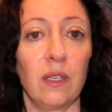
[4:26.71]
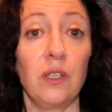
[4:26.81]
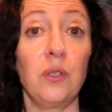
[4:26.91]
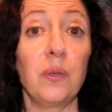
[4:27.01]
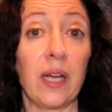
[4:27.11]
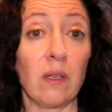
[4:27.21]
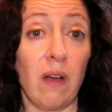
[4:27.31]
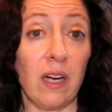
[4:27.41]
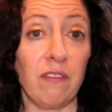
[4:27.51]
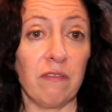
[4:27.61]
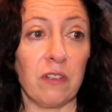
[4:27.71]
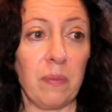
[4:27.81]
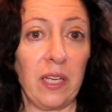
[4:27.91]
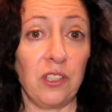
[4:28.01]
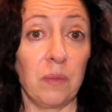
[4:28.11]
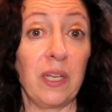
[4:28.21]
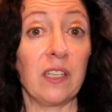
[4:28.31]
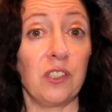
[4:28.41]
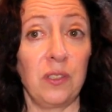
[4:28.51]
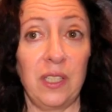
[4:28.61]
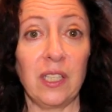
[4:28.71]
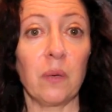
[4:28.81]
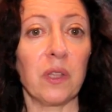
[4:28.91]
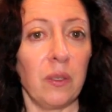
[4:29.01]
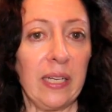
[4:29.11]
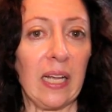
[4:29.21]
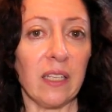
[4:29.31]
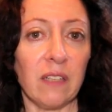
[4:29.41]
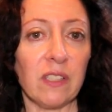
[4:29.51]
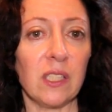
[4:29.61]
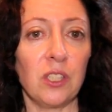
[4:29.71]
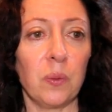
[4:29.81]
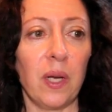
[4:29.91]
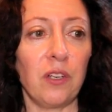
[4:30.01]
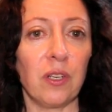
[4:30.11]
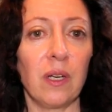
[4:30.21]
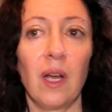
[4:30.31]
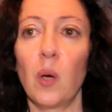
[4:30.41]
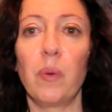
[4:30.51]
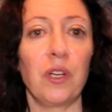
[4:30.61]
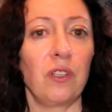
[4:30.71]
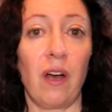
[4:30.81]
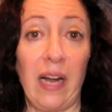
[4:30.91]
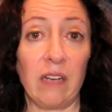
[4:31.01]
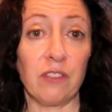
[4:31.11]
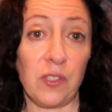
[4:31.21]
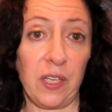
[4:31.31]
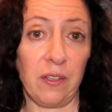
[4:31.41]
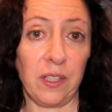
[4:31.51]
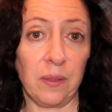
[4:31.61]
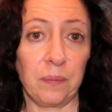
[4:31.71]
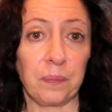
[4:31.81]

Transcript: you get a lot of information because you're dealing with the reality of a situation, but you're not adversarial.